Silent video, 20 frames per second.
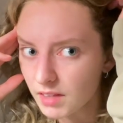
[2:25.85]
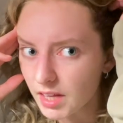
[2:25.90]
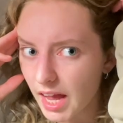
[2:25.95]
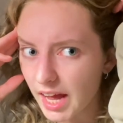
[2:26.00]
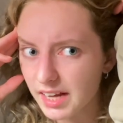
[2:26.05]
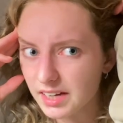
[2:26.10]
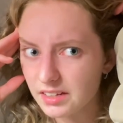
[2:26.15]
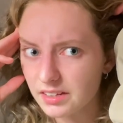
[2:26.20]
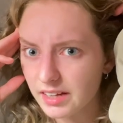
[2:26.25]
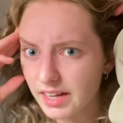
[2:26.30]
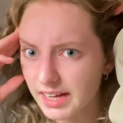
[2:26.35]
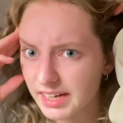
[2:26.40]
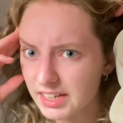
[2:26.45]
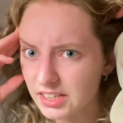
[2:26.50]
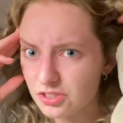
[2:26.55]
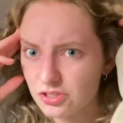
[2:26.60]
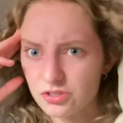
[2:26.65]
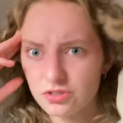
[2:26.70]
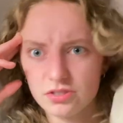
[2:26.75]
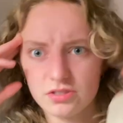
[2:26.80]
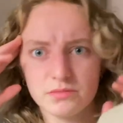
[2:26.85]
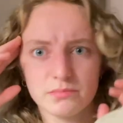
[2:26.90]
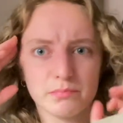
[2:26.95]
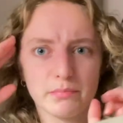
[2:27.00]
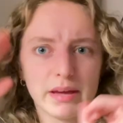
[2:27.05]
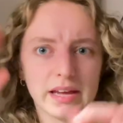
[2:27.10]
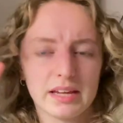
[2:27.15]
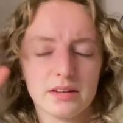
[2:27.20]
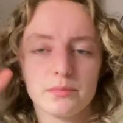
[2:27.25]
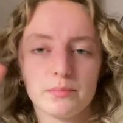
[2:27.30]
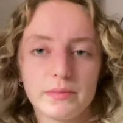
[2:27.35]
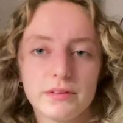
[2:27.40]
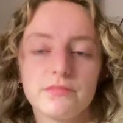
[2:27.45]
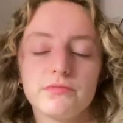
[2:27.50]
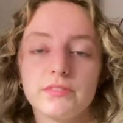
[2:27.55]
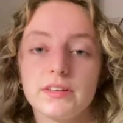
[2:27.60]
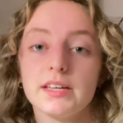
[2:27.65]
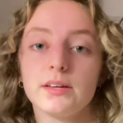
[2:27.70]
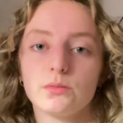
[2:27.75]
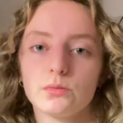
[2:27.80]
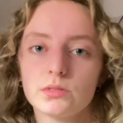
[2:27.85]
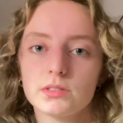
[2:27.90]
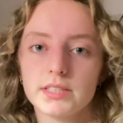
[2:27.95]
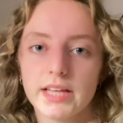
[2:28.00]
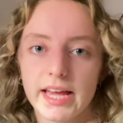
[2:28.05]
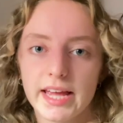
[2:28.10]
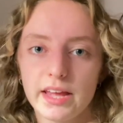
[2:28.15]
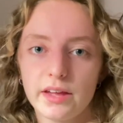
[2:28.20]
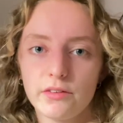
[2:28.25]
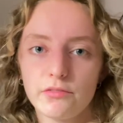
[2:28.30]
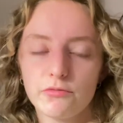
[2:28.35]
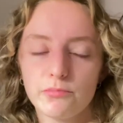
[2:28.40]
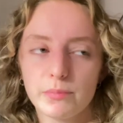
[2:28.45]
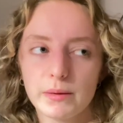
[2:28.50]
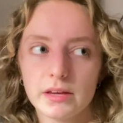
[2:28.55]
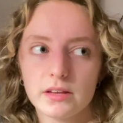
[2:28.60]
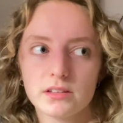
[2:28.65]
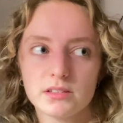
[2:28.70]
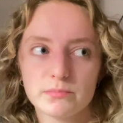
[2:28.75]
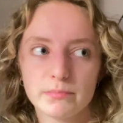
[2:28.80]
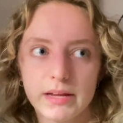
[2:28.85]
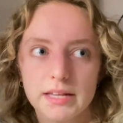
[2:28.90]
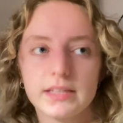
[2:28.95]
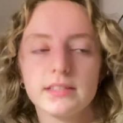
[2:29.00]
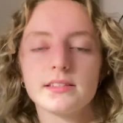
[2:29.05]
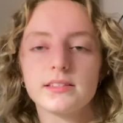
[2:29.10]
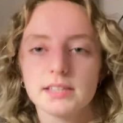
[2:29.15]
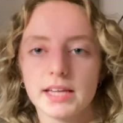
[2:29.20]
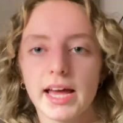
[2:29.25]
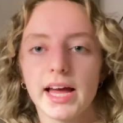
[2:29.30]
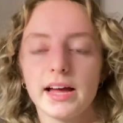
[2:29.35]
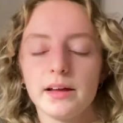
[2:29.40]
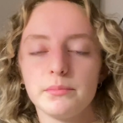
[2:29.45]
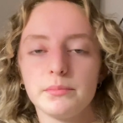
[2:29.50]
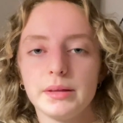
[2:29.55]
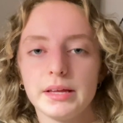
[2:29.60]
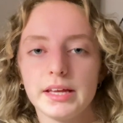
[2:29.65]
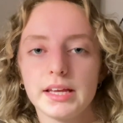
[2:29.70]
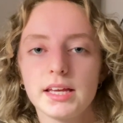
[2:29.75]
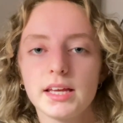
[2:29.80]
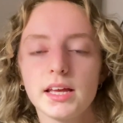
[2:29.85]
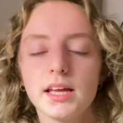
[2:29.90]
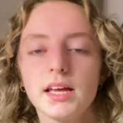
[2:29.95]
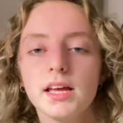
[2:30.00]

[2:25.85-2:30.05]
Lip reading: and it just doesn't make me feel safe because men scare me.